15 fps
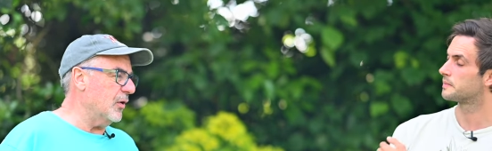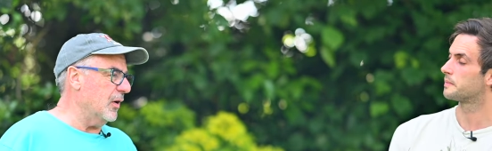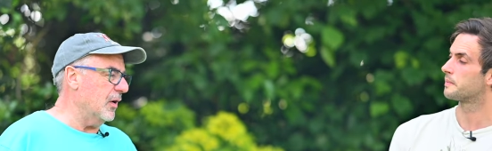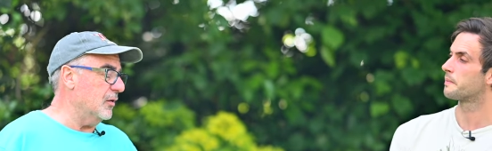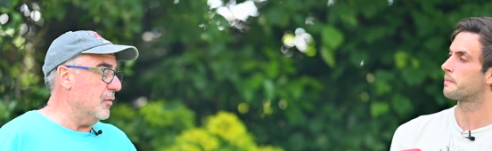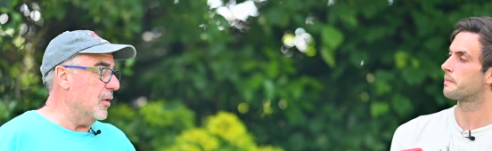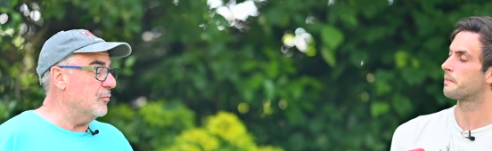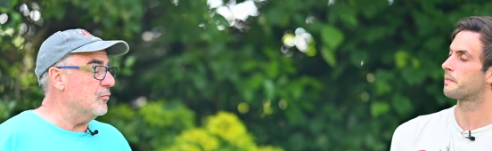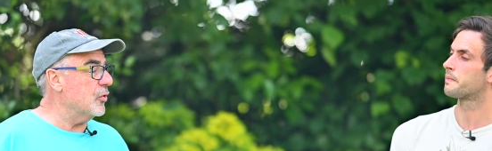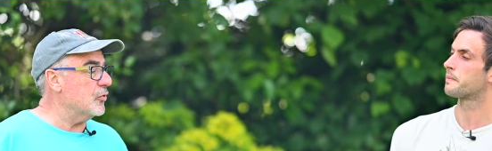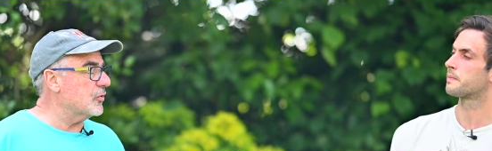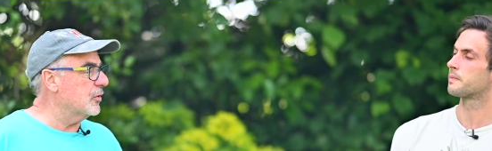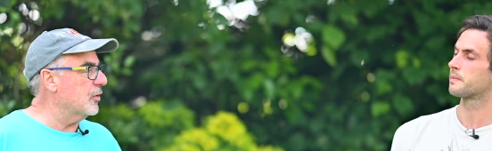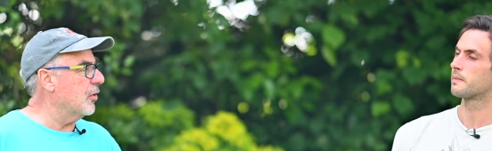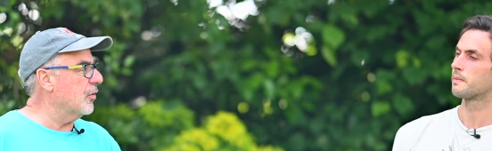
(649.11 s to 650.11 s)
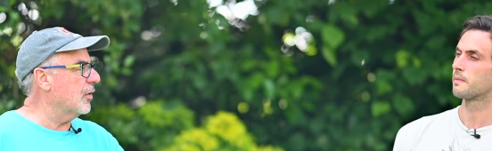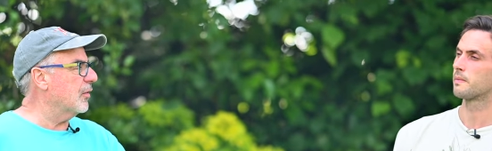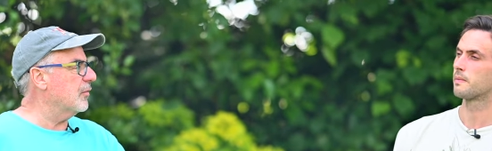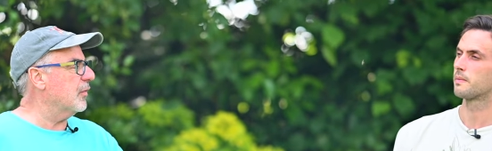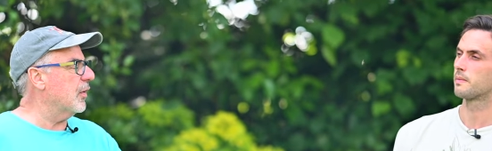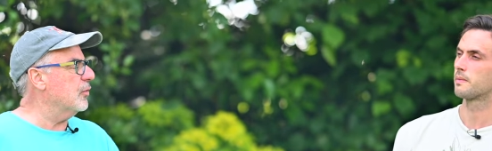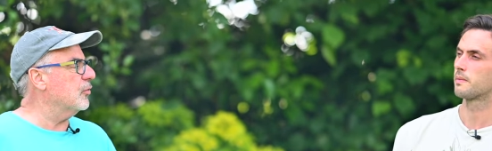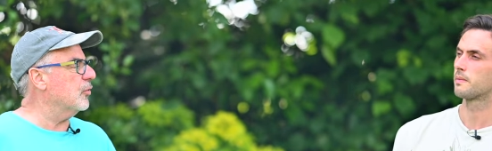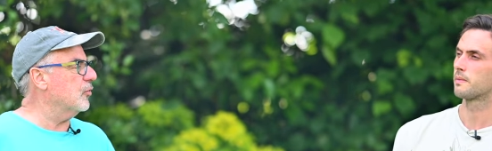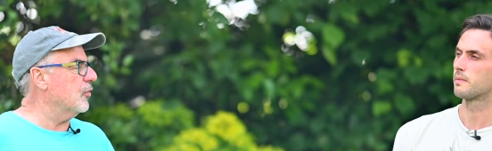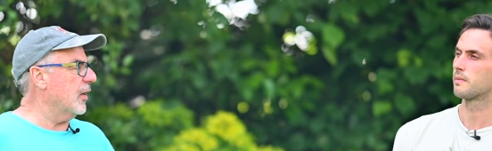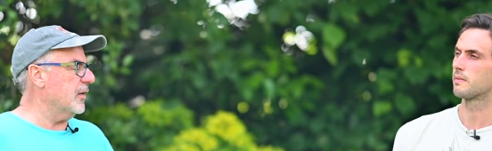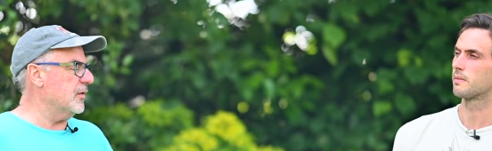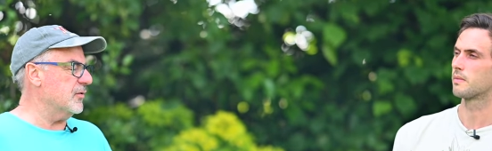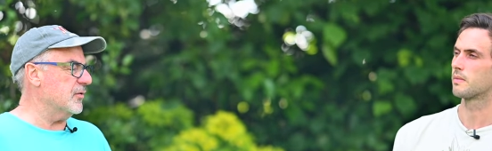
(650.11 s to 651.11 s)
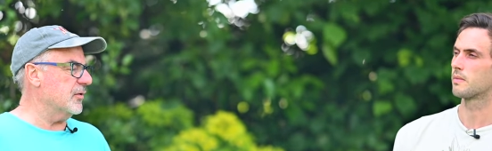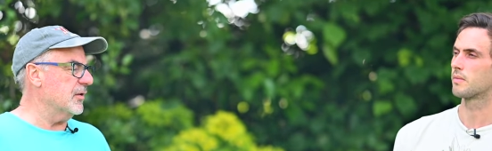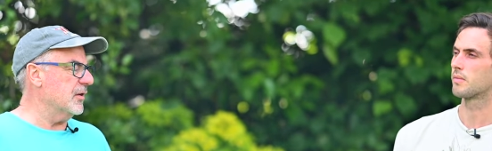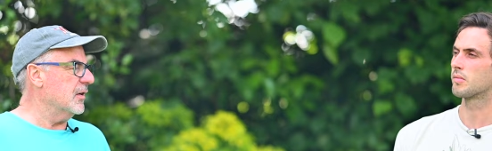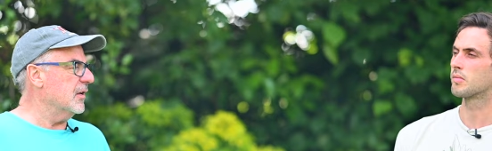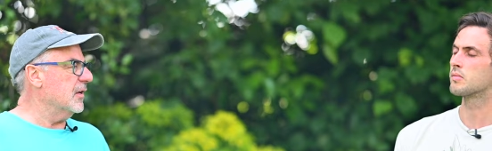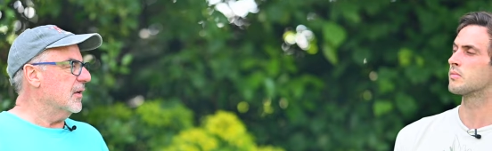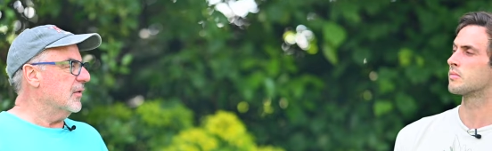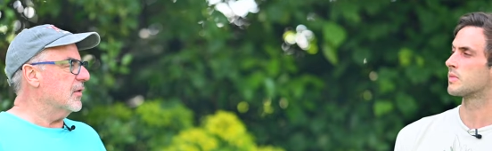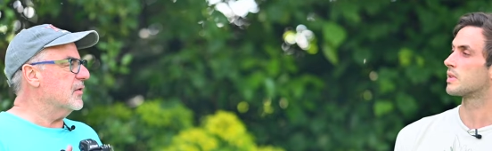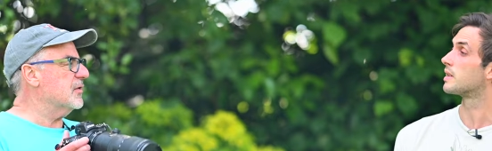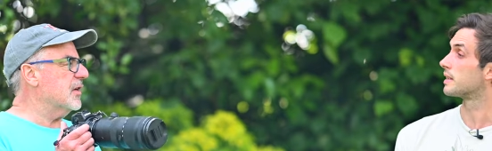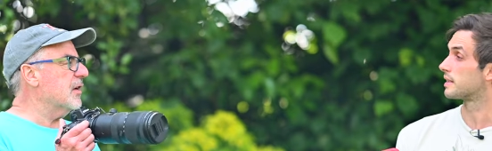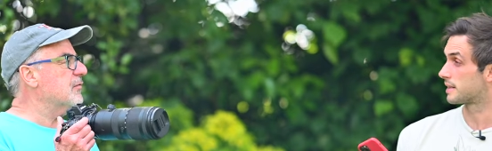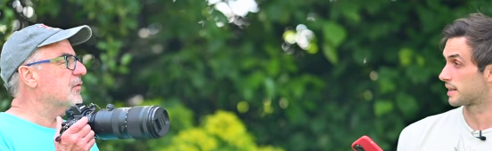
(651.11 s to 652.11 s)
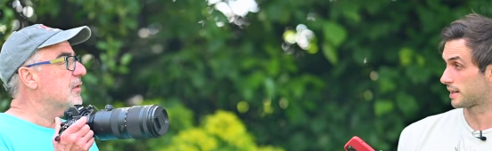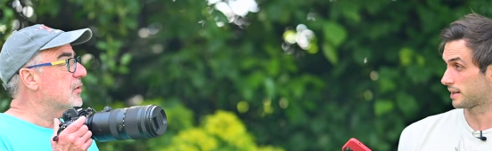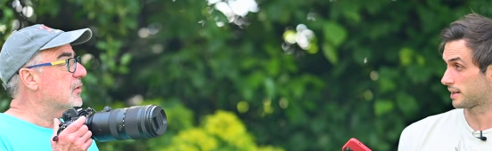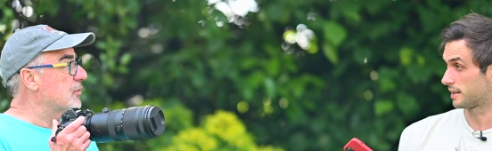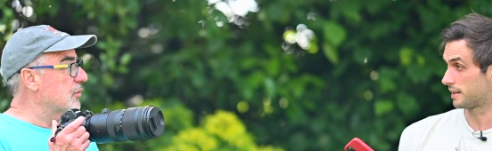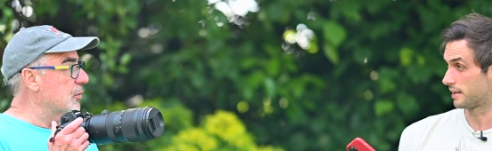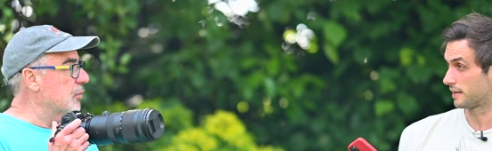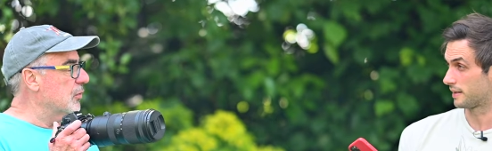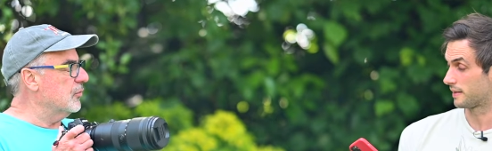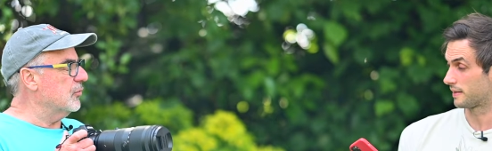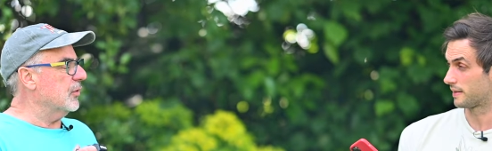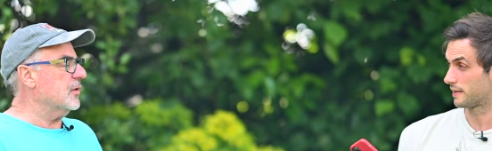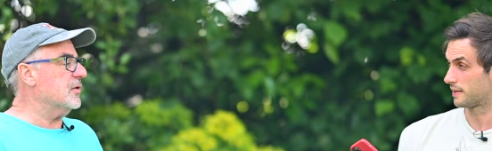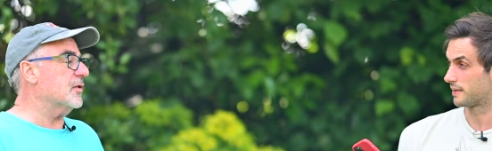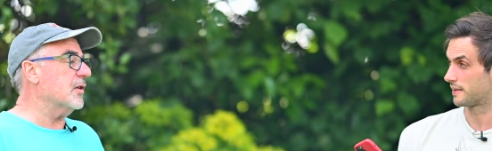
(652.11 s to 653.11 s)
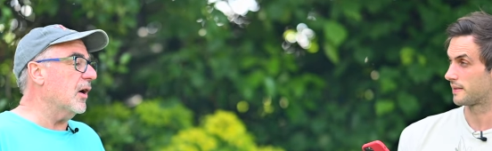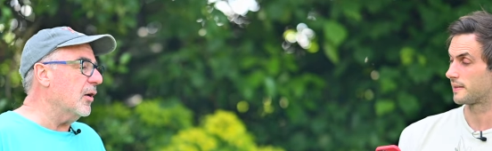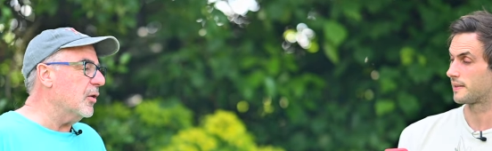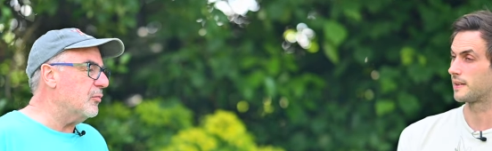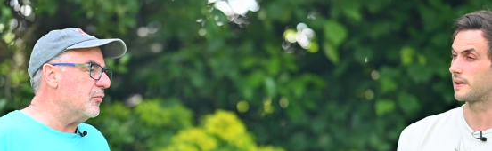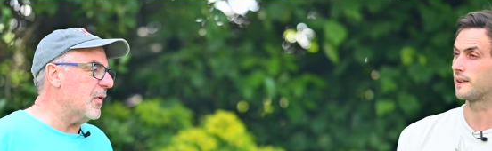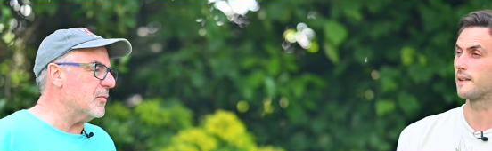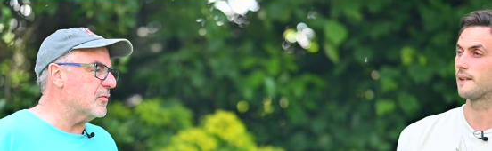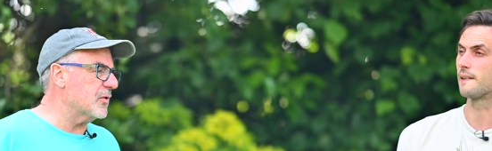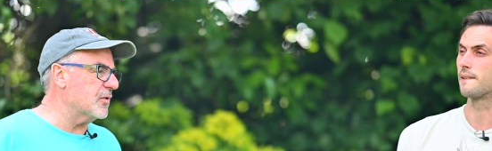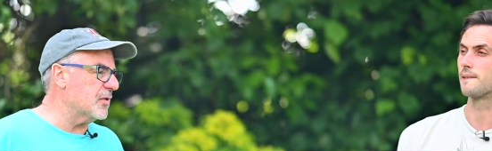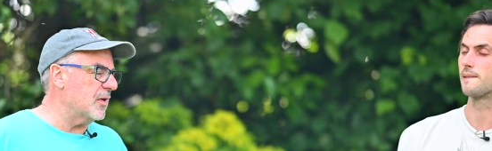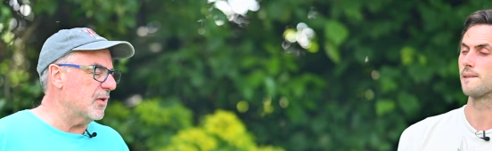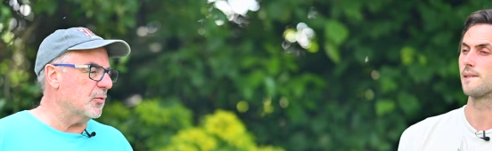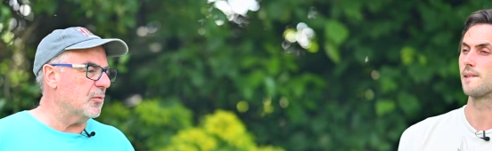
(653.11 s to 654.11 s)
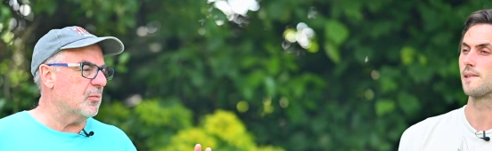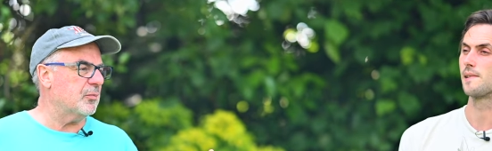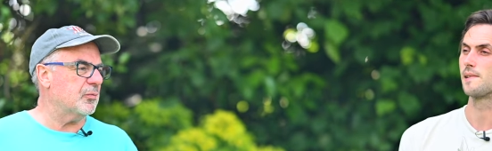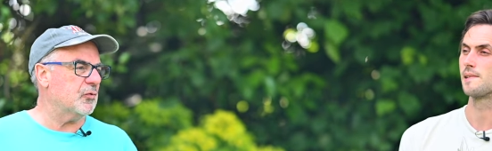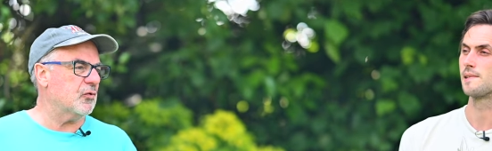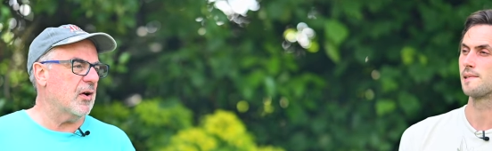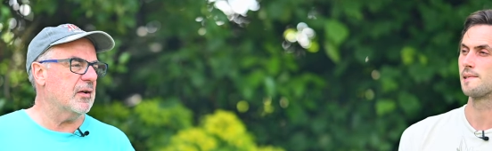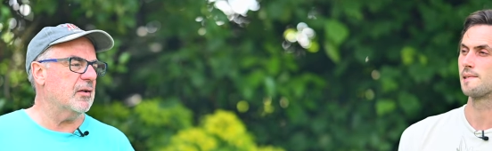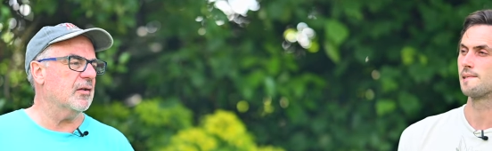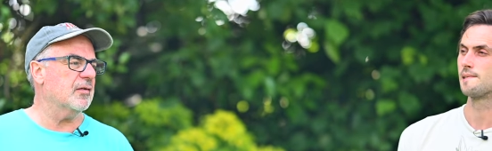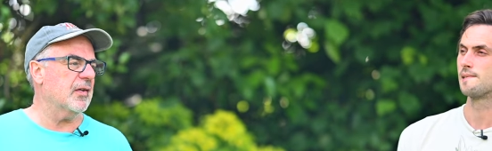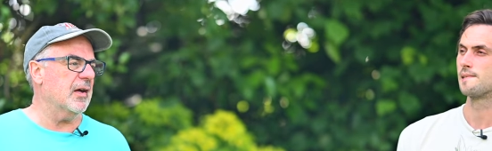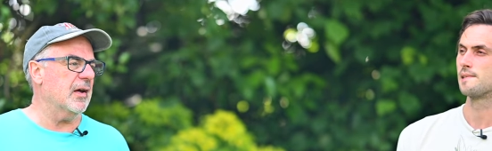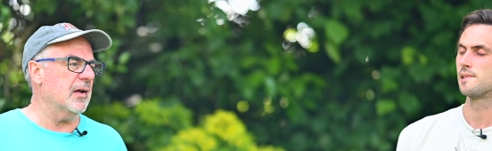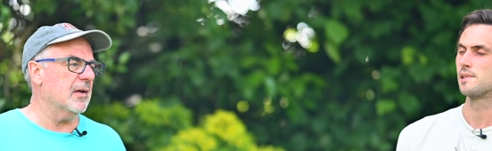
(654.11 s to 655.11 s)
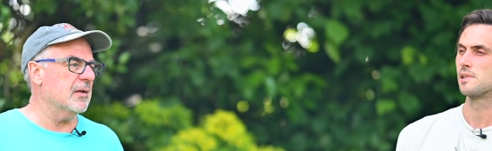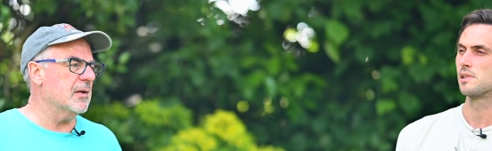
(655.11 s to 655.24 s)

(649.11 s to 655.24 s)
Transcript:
Speaker 1: a, a much longer focal range mm, than 70 exactly. to 200. So perhaps yeah. there's a little trade off there